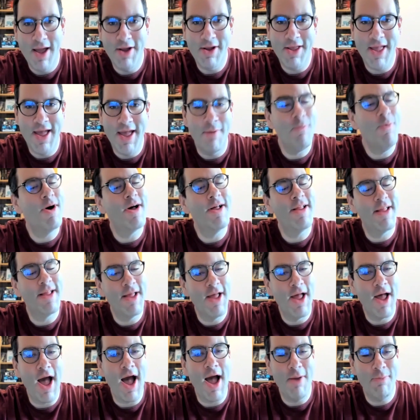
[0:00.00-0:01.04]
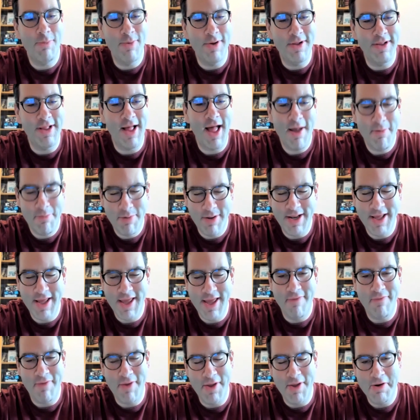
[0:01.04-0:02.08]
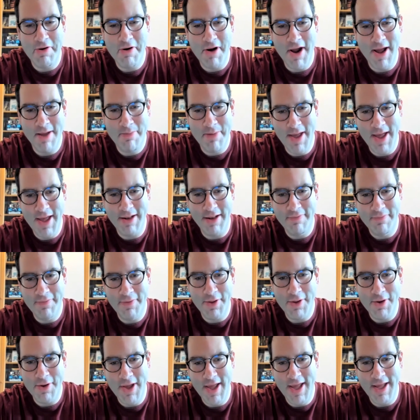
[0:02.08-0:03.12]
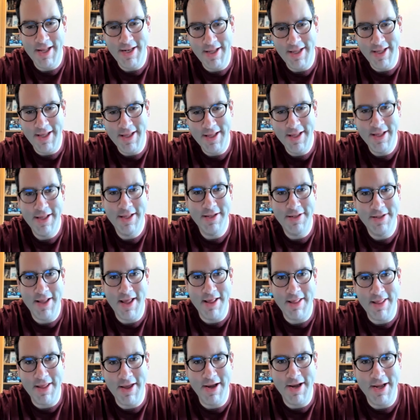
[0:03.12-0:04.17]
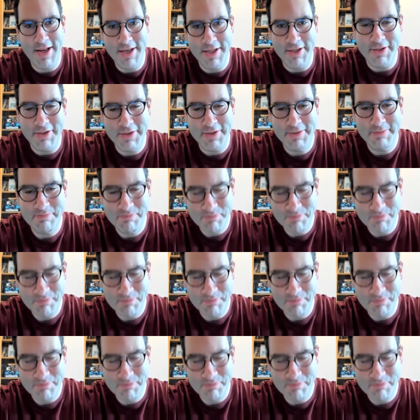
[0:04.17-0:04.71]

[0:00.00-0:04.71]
Okay, well, I will happily give you your iPad for your AD Desert Island.